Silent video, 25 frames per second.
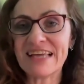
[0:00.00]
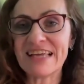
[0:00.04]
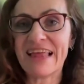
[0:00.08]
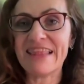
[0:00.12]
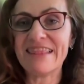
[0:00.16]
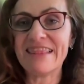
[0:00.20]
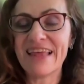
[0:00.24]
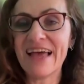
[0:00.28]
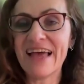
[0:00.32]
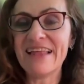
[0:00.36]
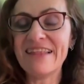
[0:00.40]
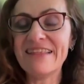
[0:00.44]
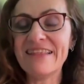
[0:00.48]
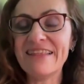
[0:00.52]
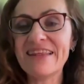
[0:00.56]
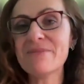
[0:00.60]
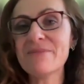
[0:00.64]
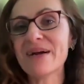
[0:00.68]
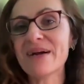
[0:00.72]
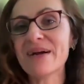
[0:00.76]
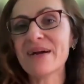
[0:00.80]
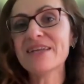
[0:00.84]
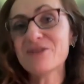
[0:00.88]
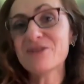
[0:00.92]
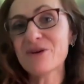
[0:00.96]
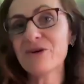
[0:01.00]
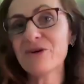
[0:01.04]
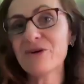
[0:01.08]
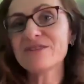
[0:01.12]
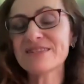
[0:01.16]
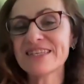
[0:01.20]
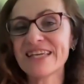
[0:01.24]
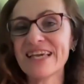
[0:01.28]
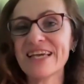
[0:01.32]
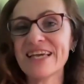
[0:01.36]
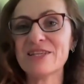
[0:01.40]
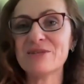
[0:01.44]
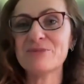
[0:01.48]
and then they might
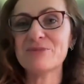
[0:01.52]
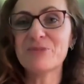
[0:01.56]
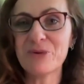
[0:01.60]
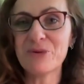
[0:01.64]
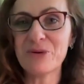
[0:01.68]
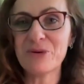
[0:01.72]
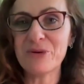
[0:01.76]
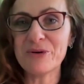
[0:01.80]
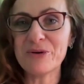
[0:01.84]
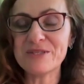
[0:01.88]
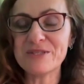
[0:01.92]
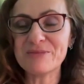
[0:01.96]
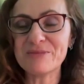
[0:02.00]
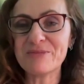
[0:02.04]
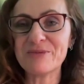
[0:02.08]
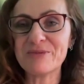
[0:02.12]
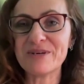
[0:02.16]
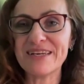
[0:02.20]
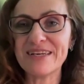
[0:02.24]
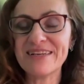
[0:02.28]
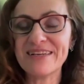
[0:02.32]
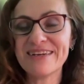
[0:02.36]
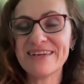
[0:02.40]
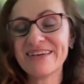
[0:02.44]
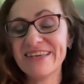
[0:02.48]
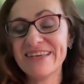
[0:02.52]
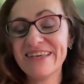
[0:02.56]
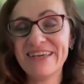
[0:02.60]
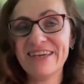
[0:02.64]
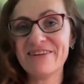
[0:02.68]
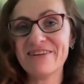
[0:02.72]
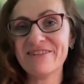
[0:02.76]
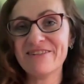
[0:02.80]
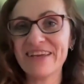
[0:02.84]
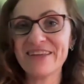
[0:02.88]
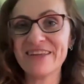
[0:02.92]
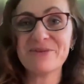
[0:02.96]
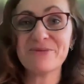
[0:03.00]
not get bored by
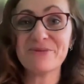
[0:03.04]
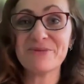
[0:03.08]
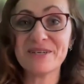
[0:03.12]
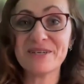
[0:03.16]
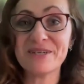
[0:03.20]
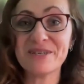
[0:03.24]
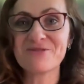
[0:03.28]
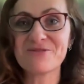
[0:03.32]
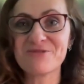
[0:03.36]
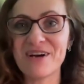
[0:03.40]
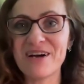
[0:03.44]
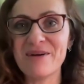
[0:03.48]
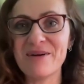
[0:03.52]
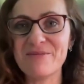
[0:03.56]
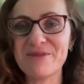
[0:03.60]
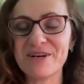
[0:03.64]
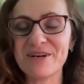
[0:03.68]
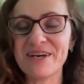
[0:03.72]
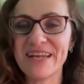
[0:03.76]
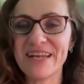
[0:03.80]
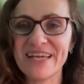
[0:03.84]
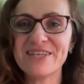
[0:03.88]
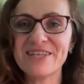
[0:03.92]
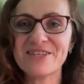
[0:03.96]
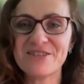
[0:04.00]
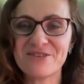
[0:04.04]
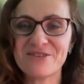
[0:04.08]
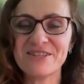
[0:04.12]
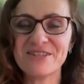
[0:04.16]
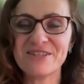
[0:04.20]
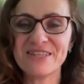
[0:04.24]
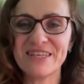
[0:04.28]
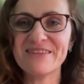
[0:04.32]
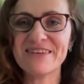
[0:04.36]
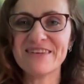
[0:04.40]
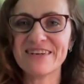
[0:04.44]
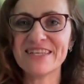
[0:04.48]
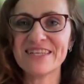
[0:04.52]
hearing the word grammar later on
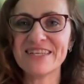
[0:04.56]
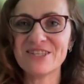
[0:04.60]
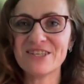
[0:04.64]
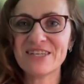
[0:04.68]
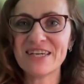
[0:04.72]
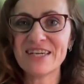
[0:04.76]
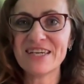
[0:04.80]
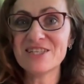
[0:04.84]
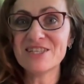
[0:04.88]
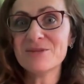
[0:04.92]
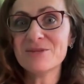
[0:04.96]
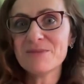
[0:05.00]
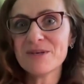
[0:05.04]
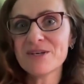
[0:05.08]
in their education,